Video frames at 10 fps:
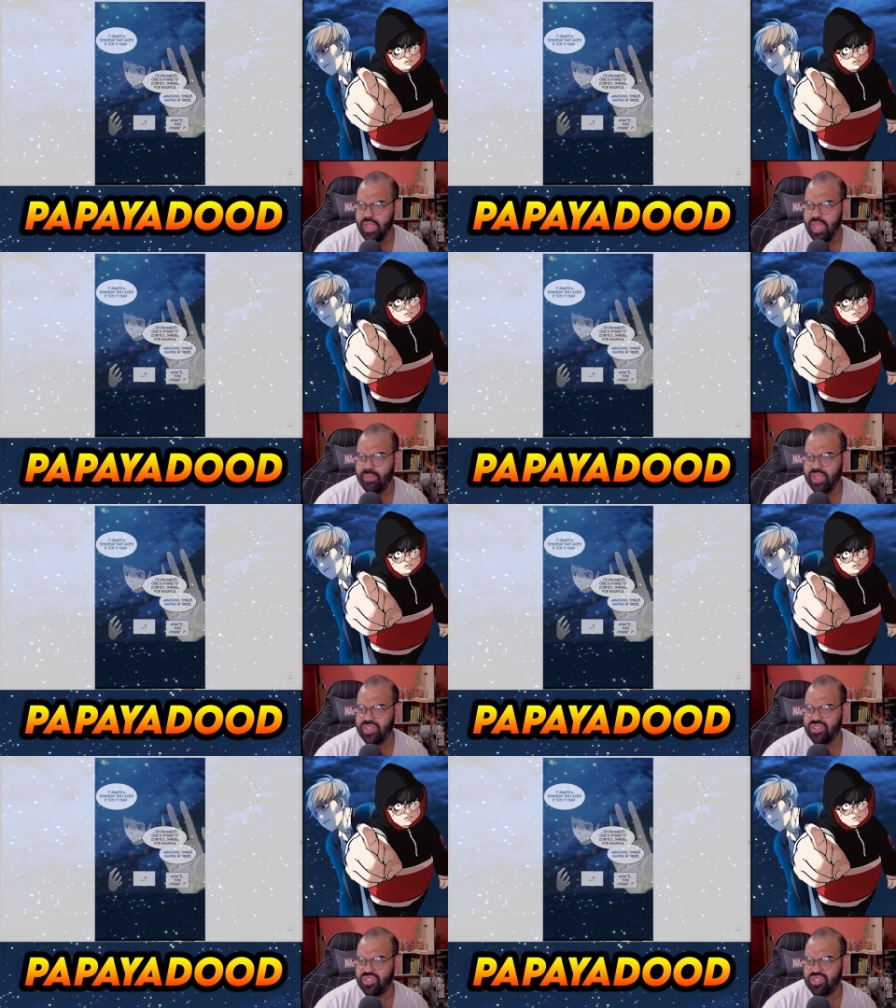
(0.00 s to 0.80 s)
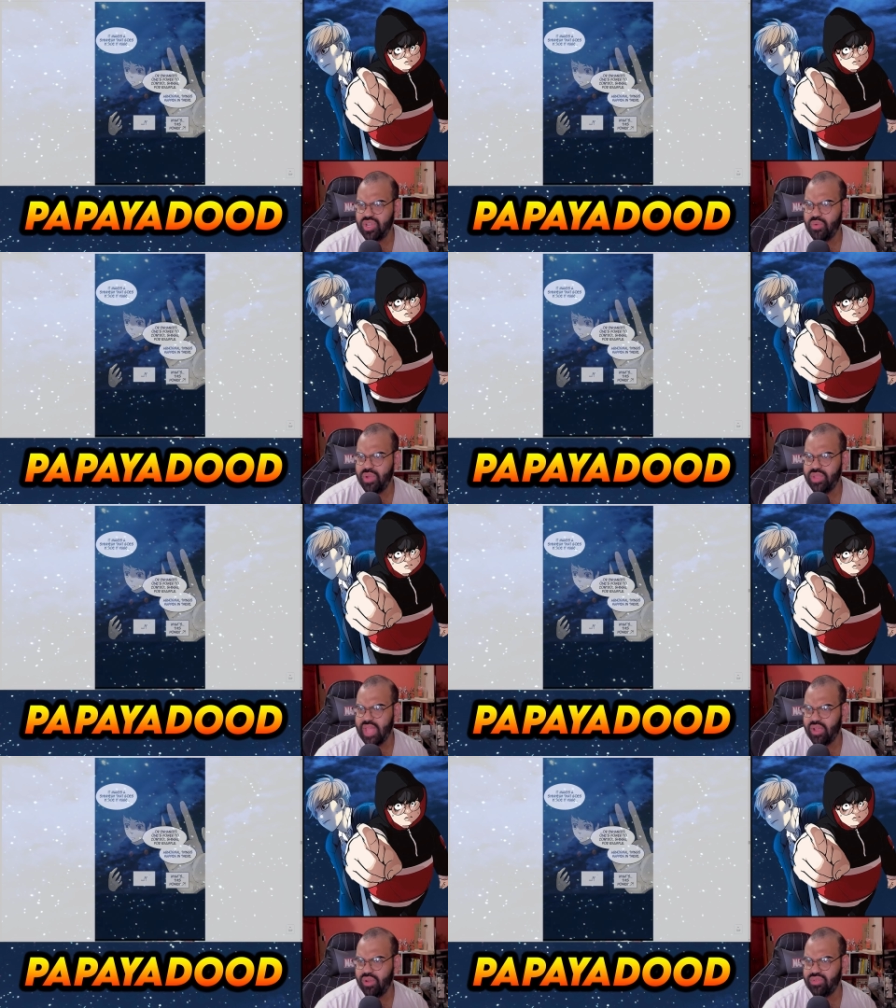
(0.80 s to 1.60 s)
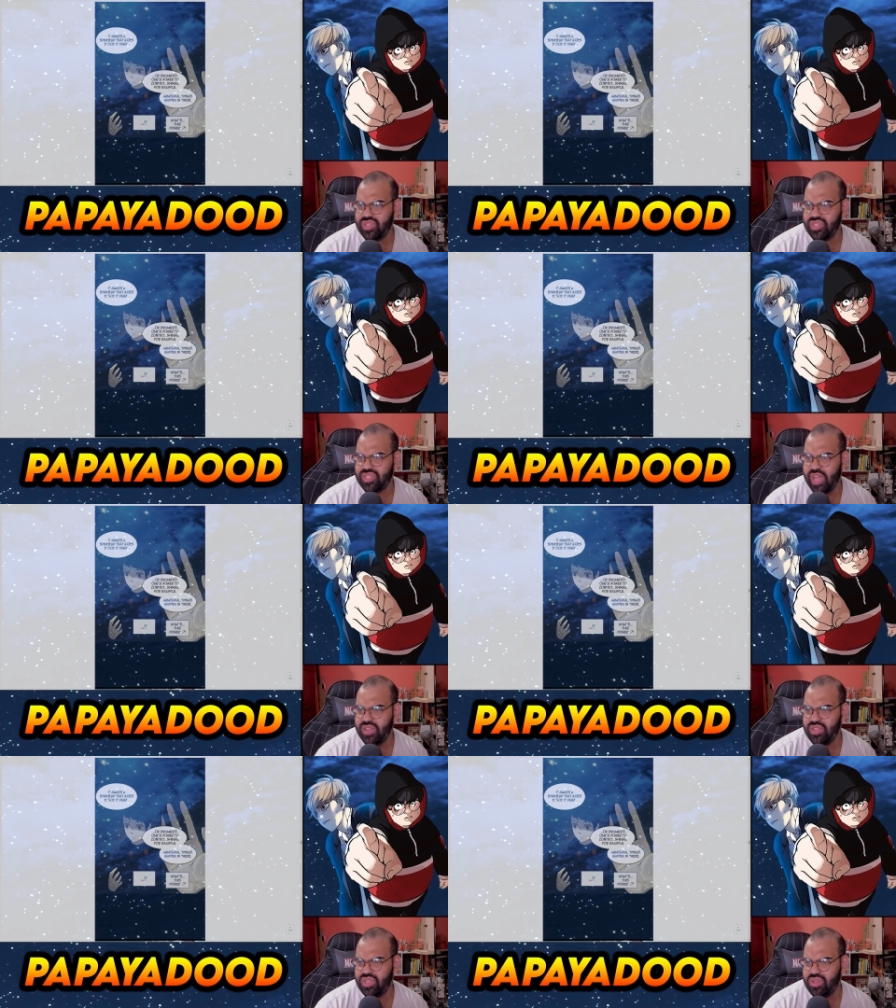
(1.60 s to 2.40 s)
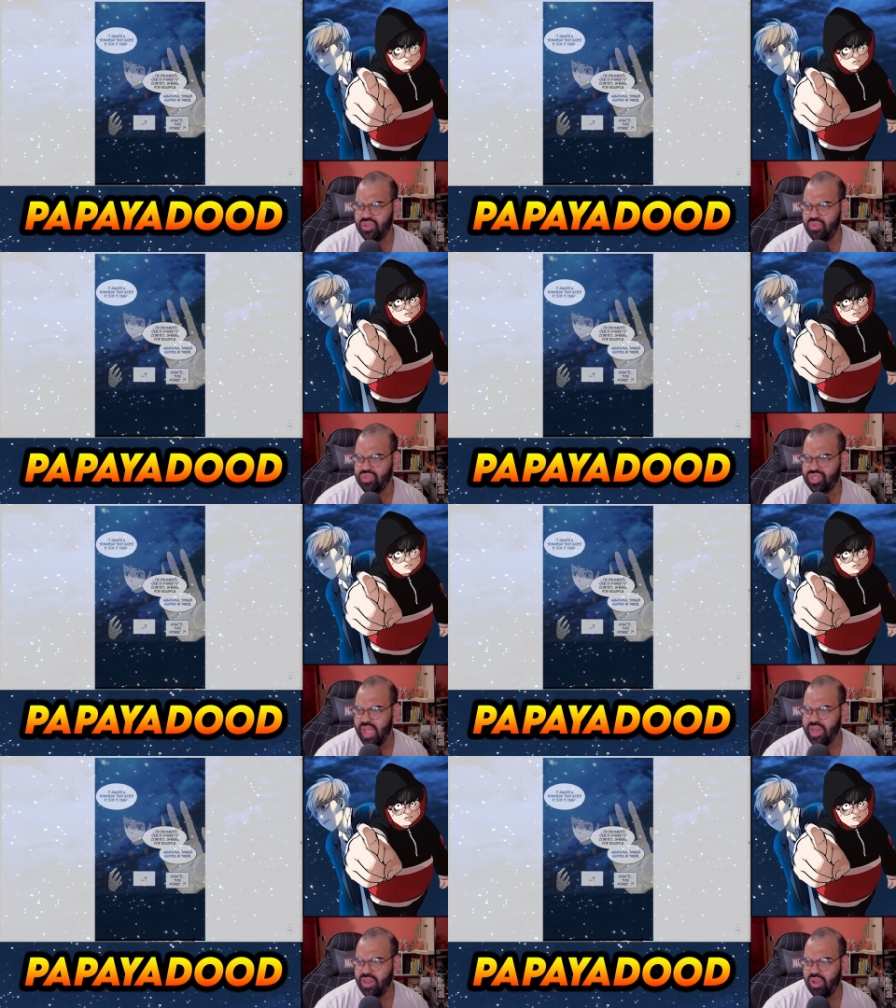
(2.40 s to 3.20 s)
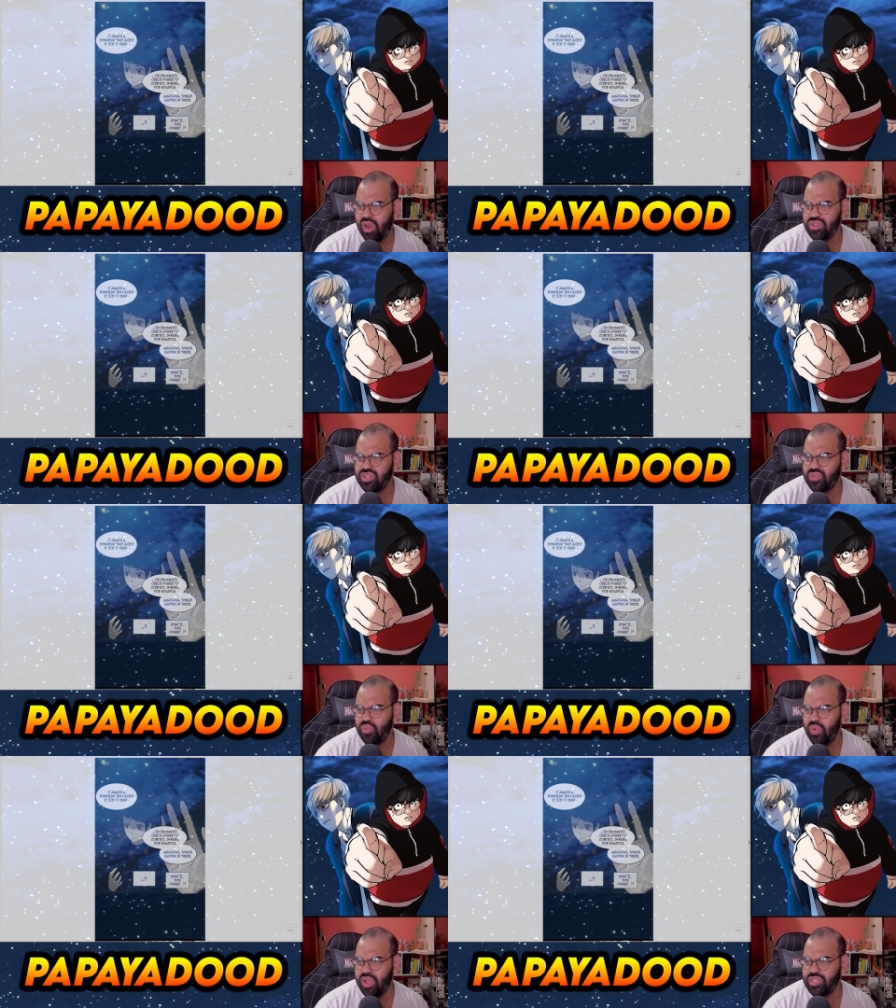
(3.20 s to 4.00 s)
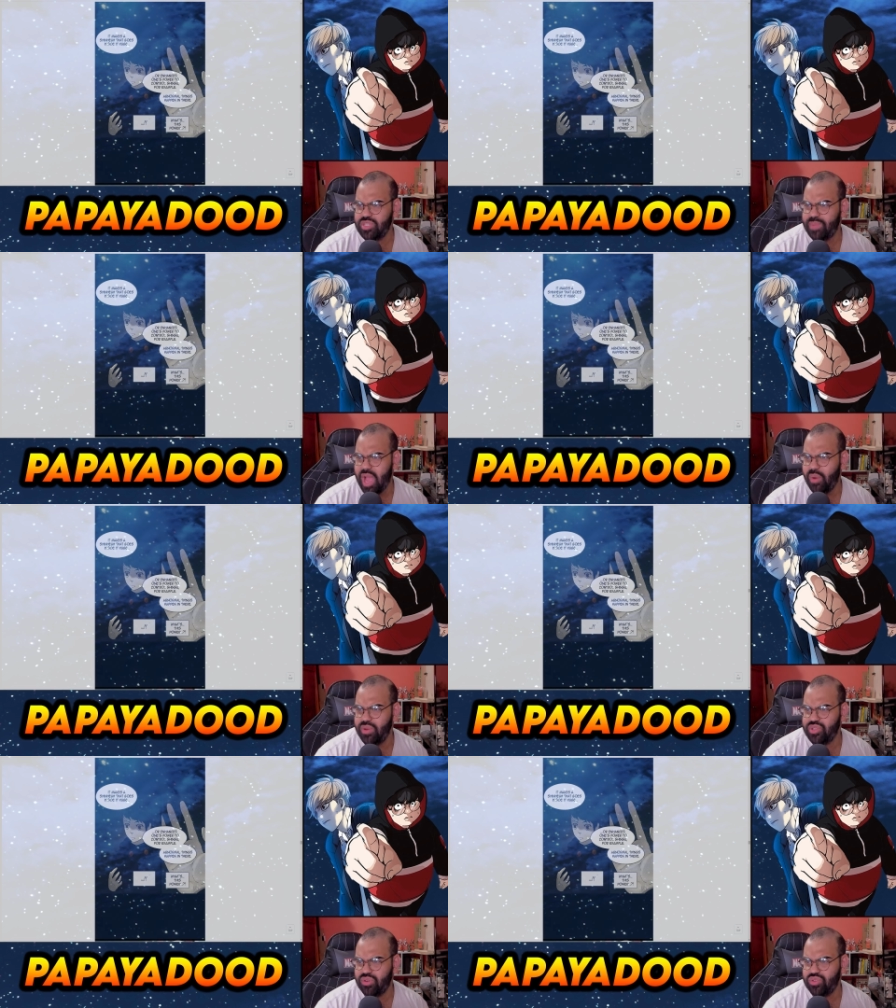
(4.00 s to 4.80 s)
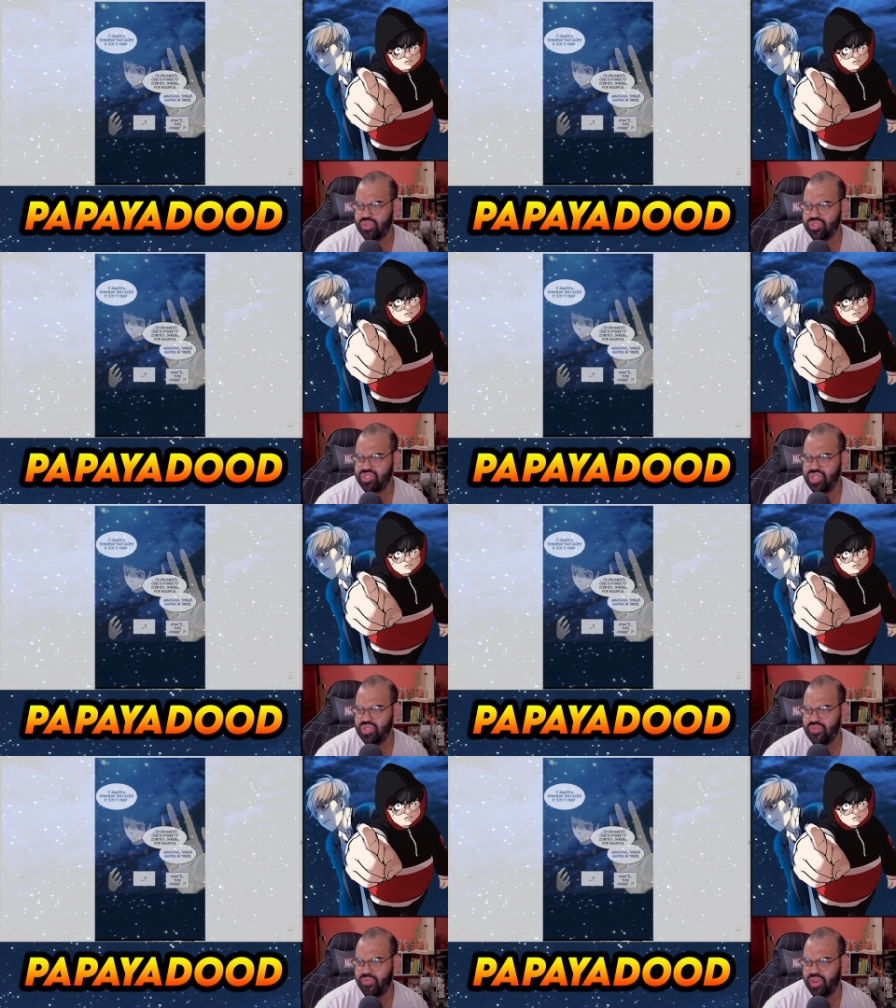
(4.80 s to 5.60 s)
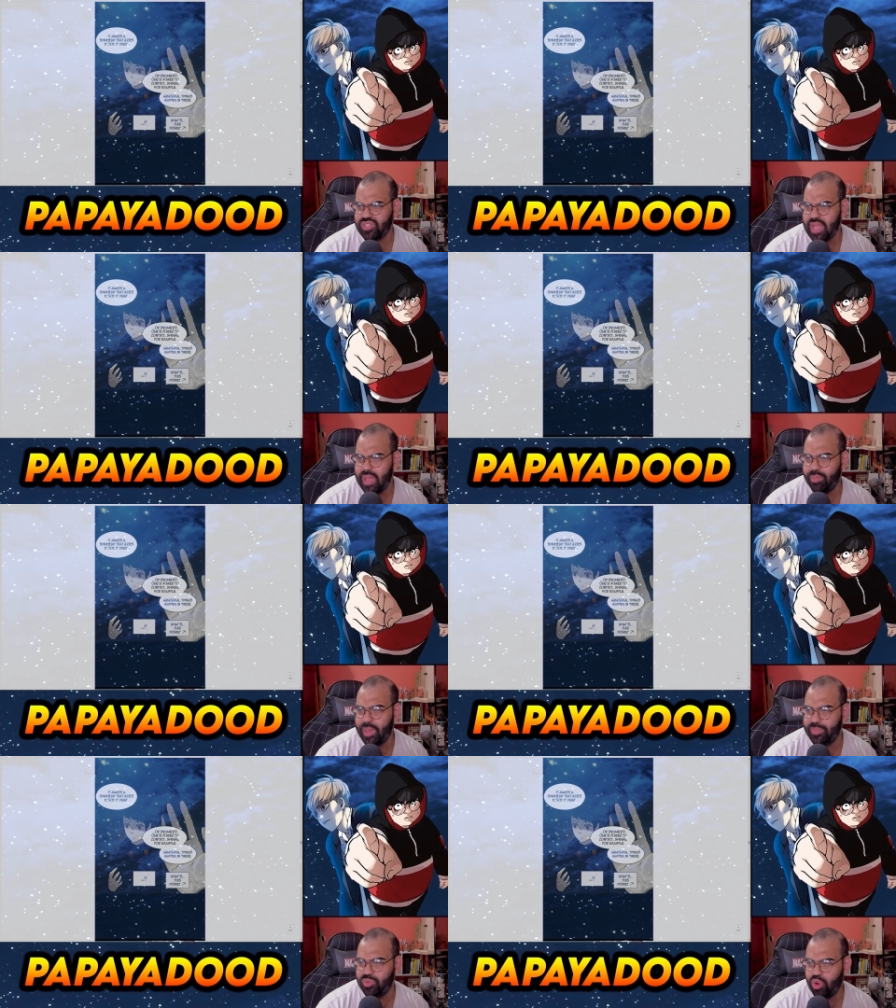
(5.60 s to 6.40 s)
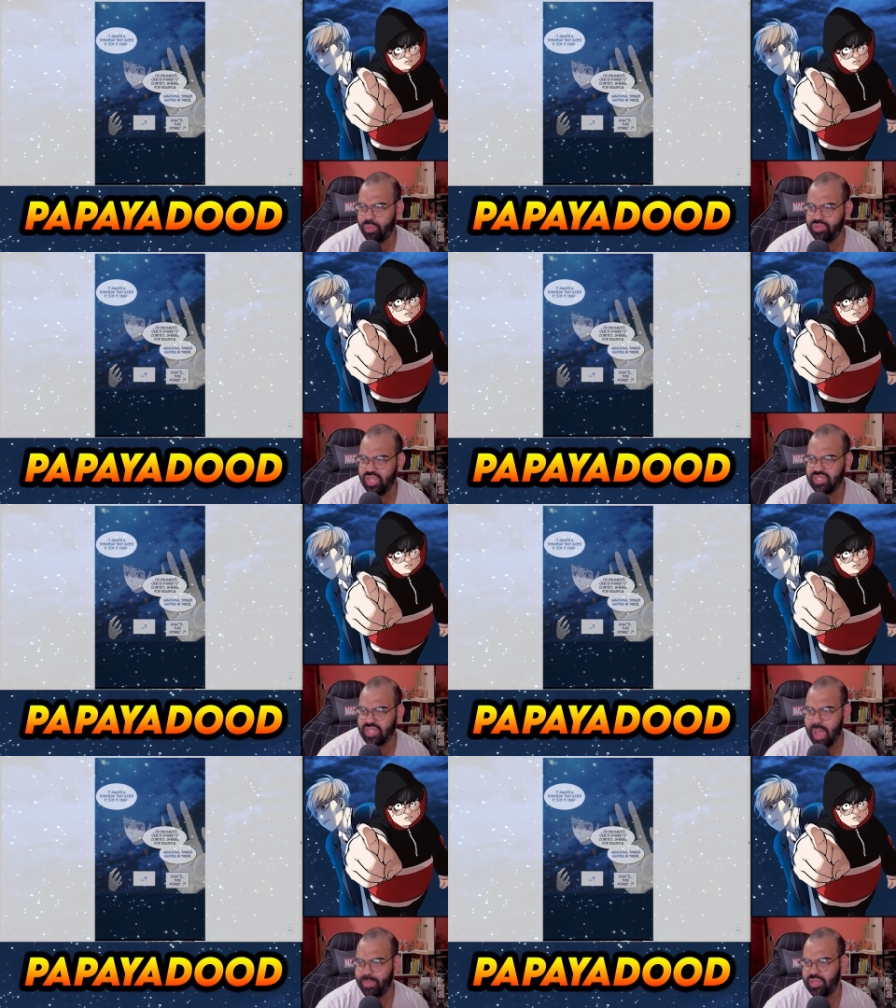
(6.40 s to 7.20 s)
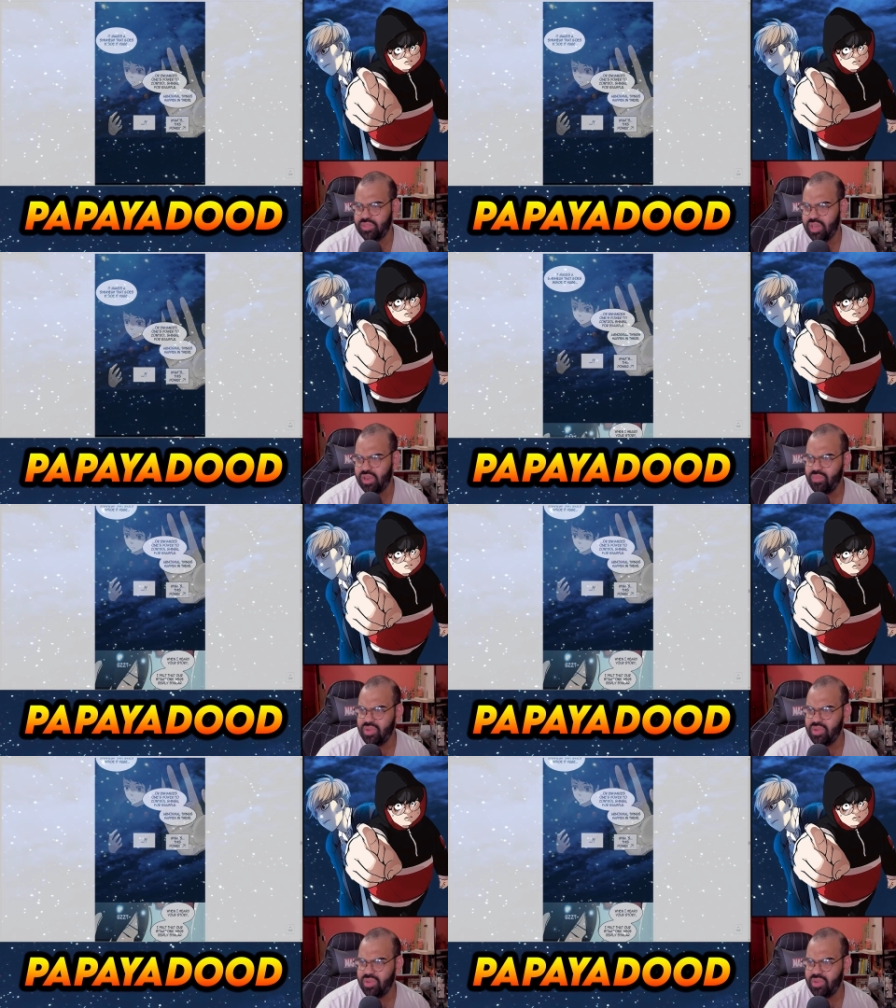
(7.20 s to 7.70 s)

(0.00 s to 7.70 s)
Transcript: It makes the Xinghue that goes inside it huge and enlarges one's power to control Shinsu, for example. Abnormal things happen in there.